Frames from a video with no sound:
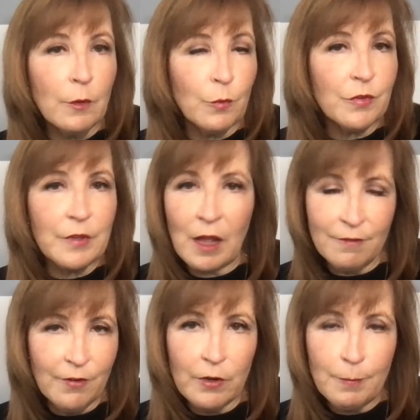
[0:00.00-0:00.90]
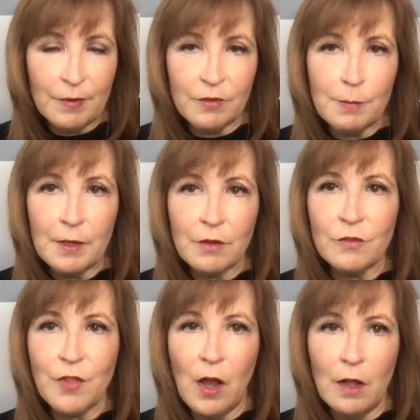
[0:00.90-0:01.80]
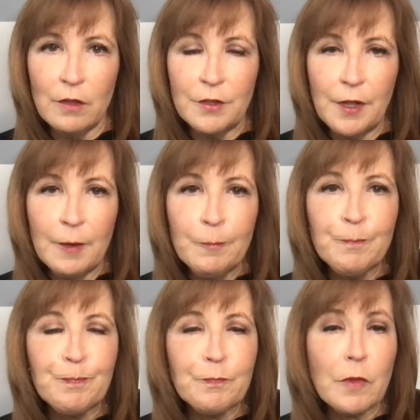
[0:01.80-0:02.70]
it was not very busy because of the holiday.